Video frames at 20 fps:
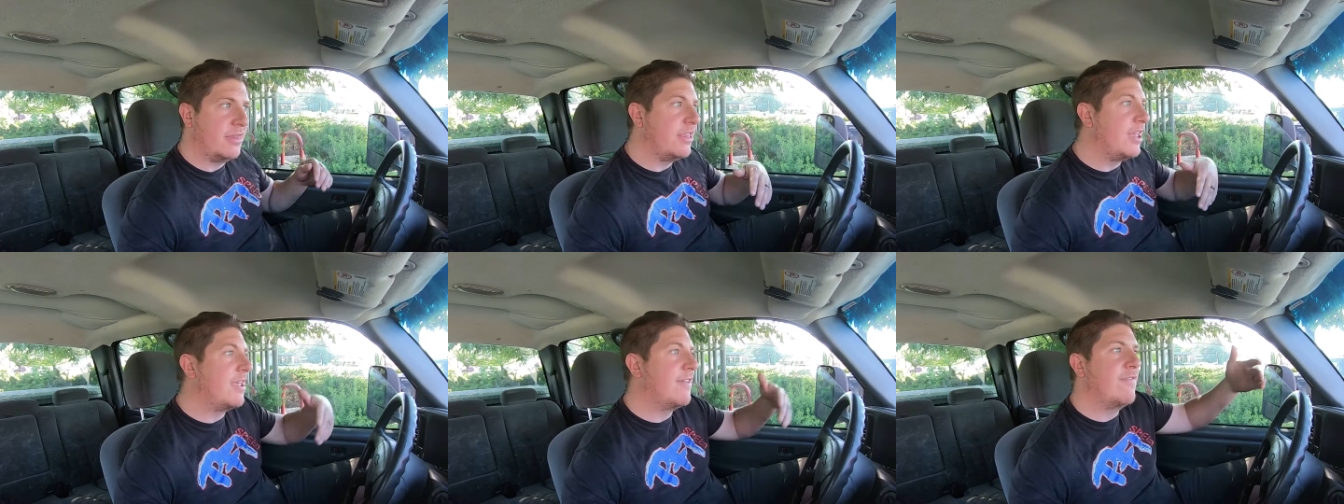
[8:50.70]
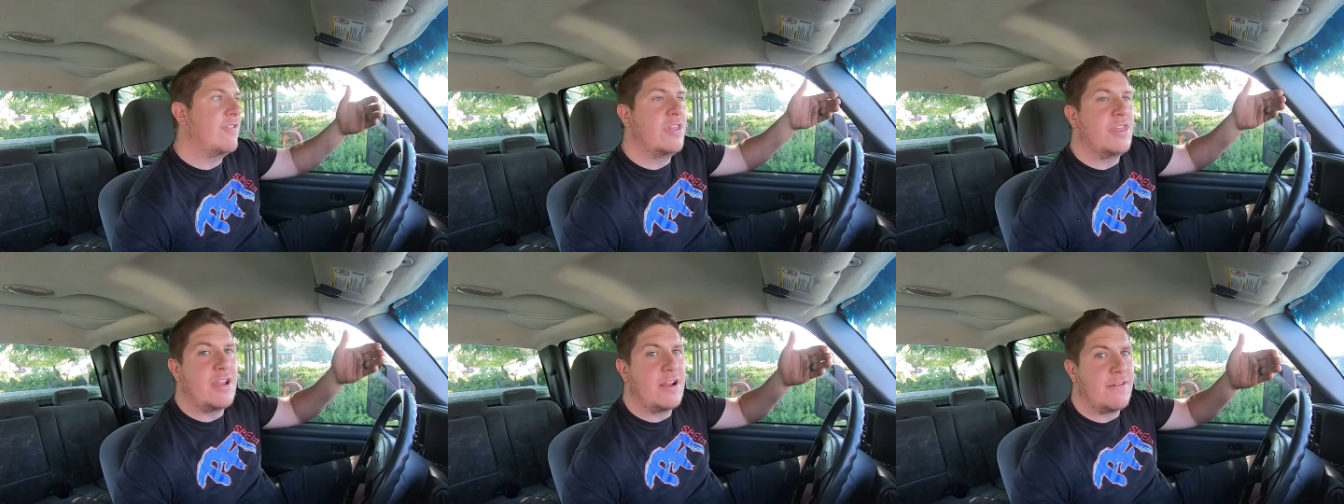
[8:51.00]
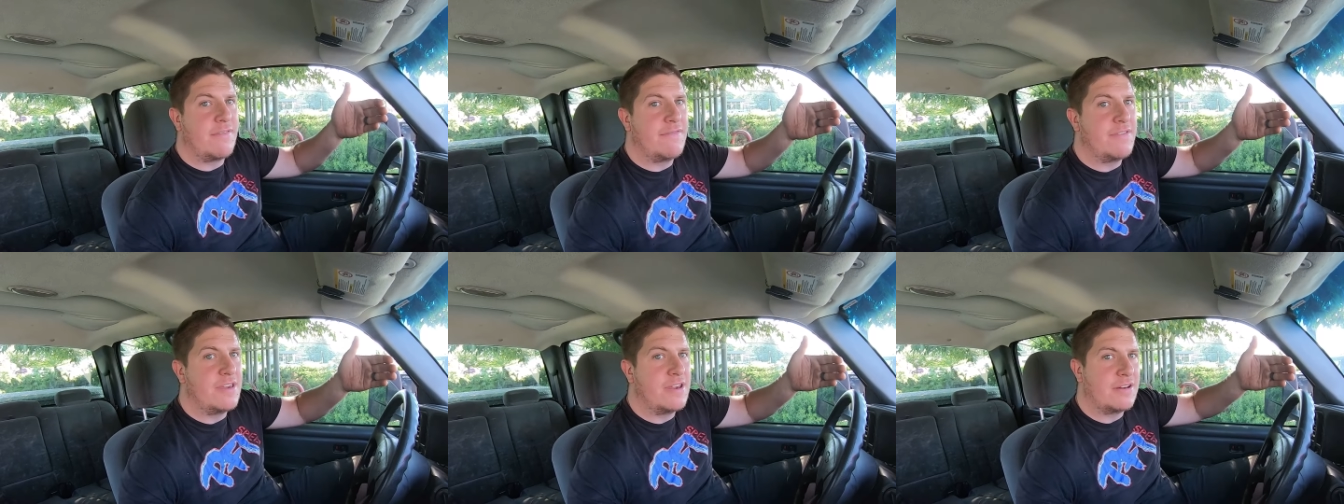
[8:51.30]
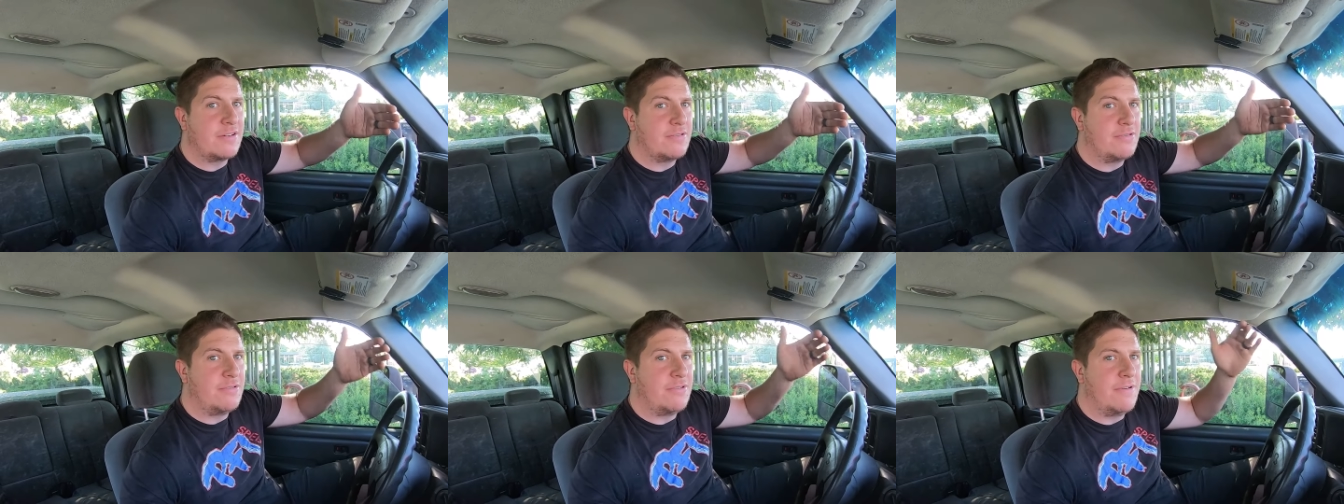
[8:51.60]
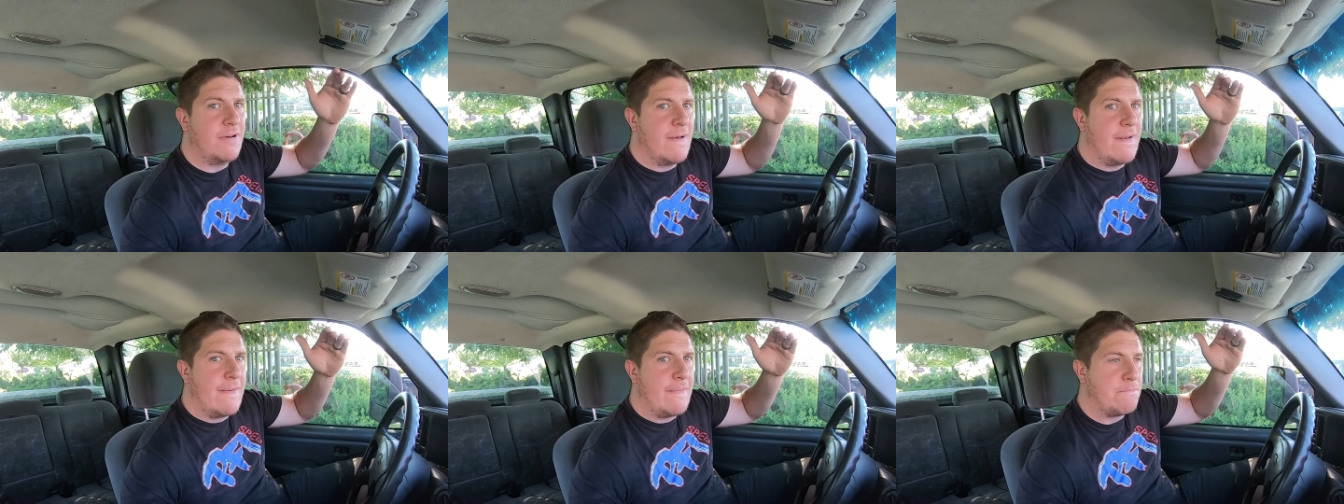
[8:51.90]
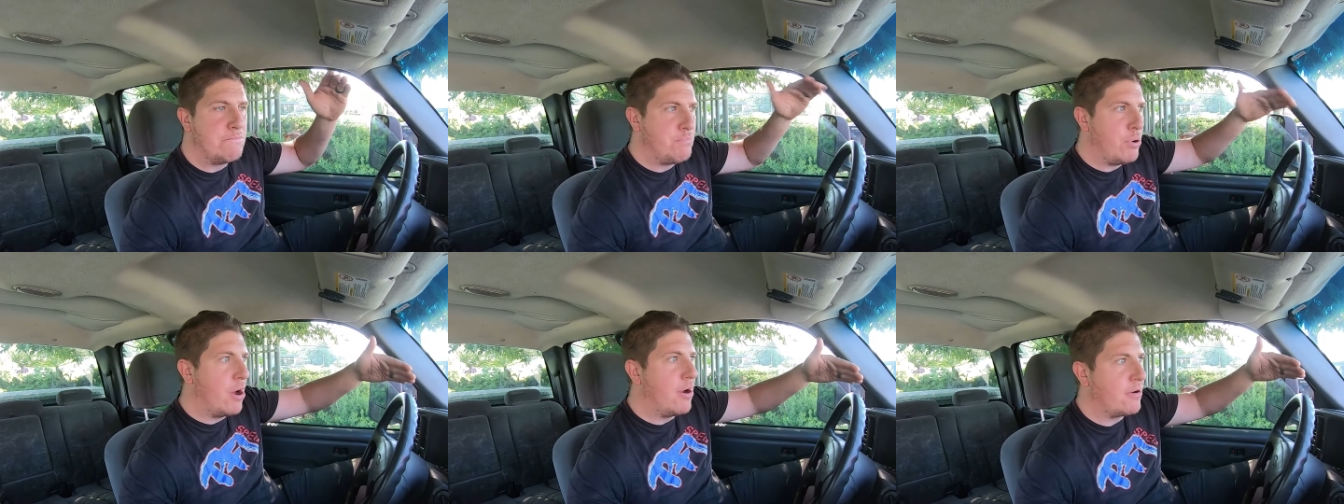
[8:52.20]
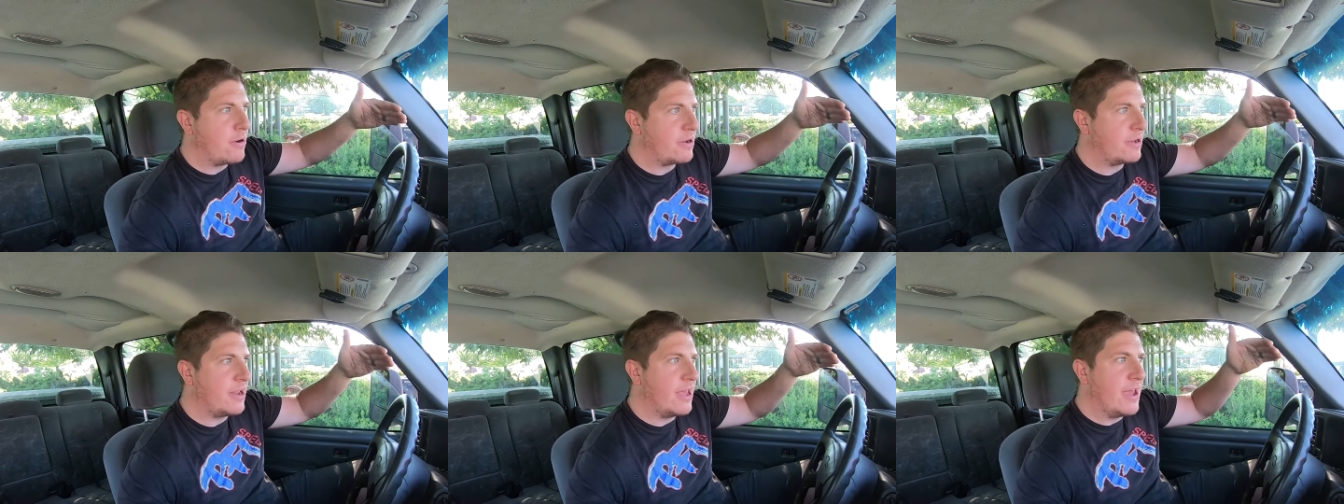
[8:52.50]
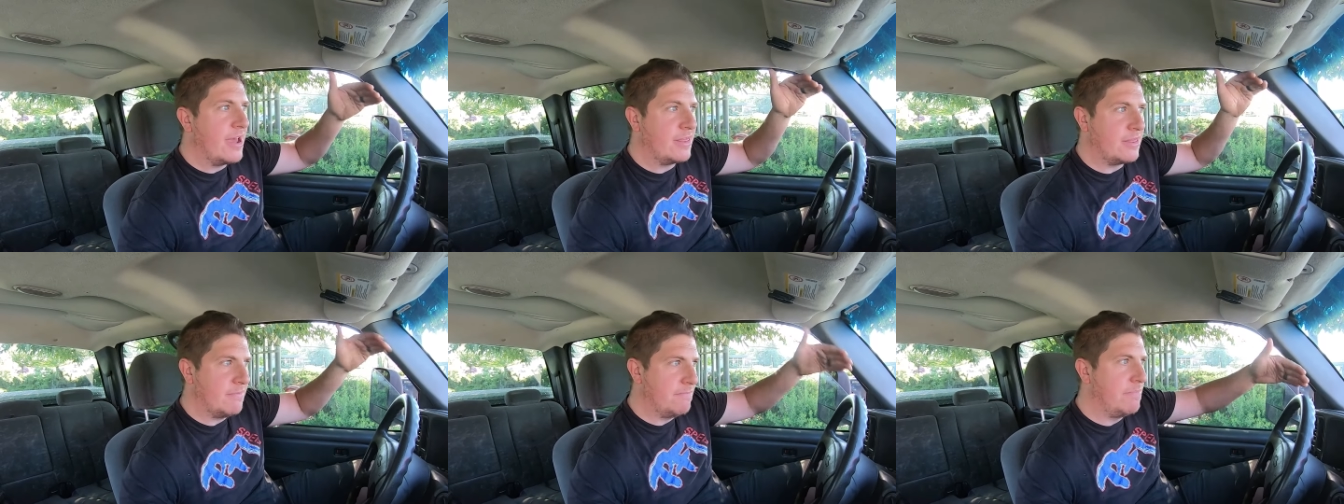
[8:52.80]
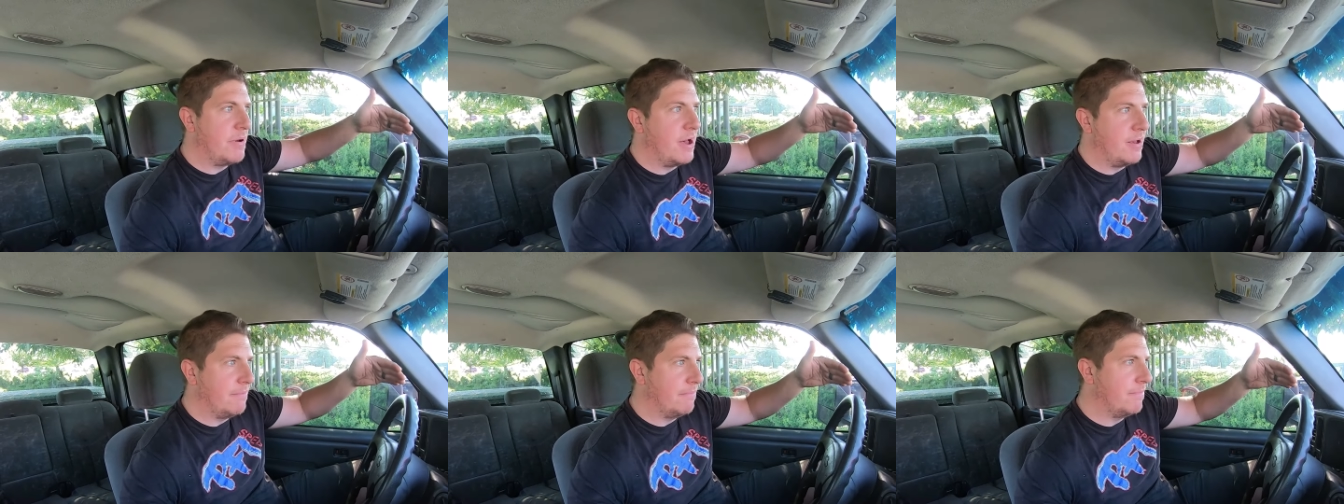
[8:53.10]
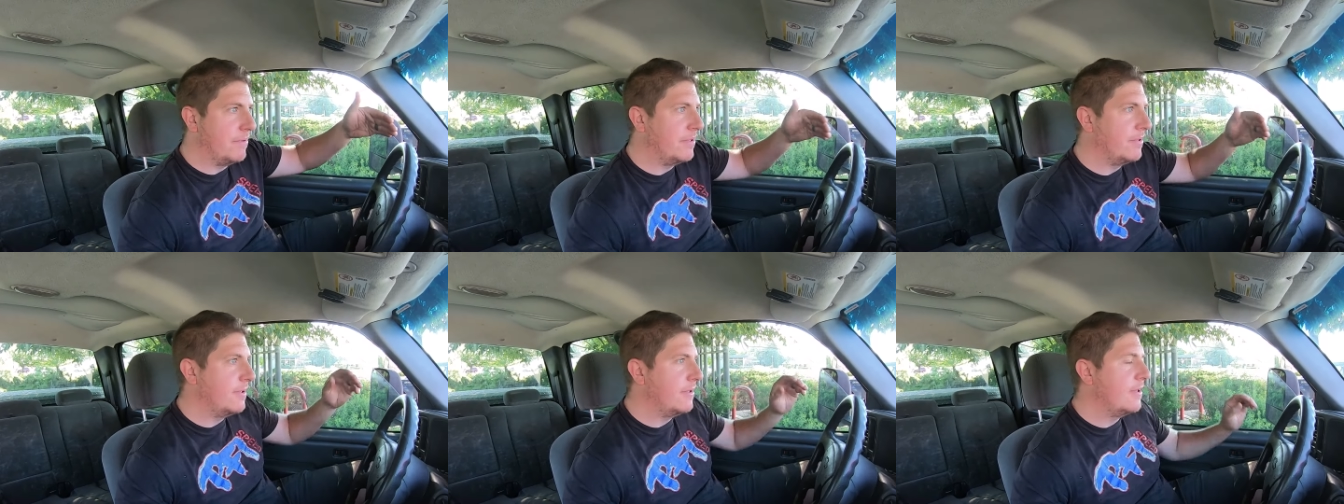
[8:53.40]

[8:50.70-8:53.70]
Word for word: leaving their vehicle parked at the pump.